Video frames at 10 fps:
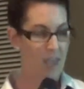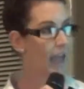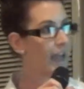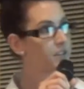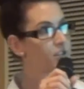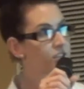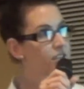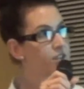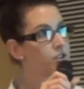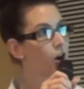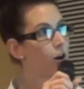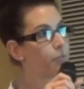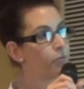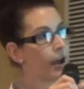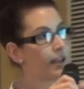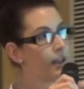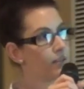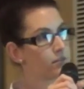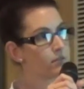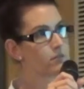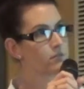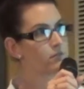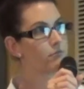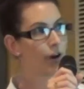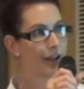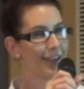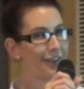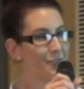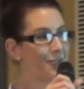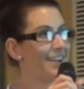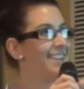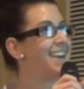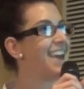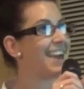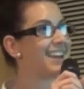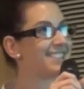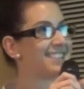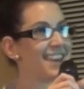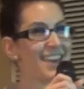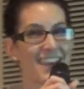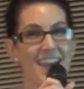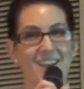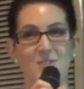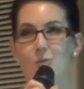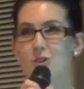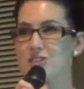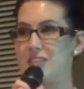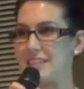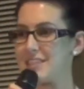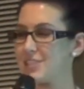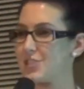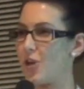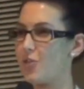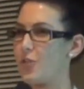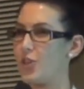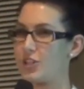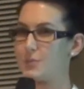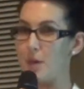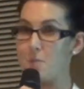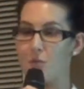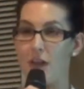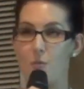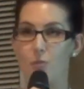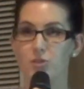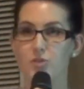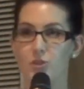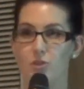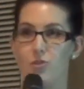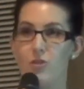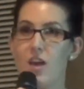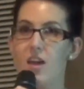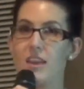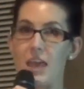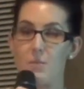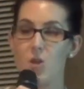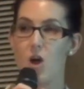And just in the top right-hand corner is the accounts watch list. So for those people that want to keep an